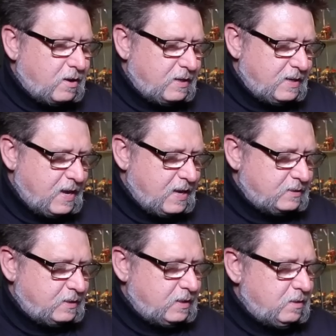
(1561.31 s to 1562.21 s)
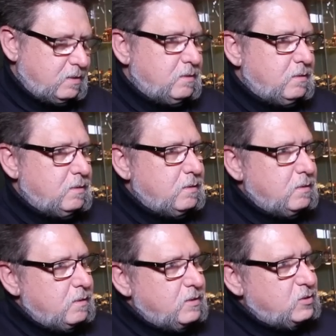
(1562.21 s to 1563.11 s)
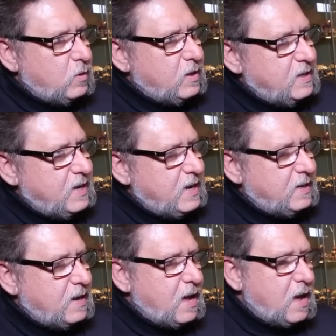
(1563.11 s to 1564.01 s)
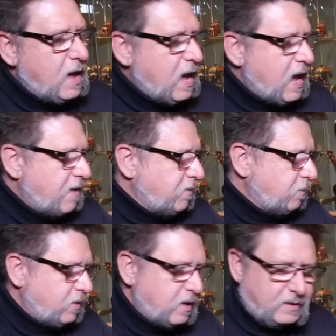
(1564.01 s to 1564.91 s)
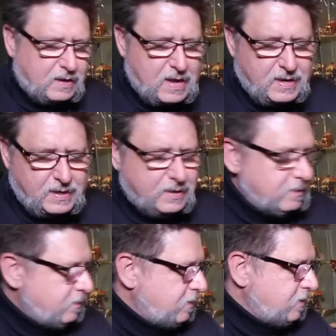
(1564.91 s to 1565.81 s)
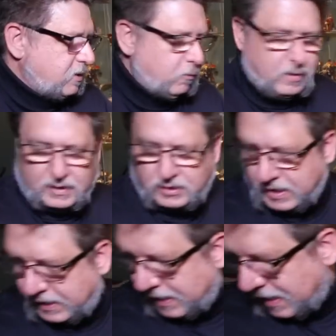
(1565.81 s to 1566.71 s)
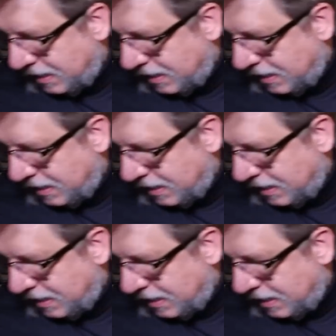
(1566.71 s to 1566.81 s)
on a desk. It's really neat. Uh, I haven't plugged the light in to really check it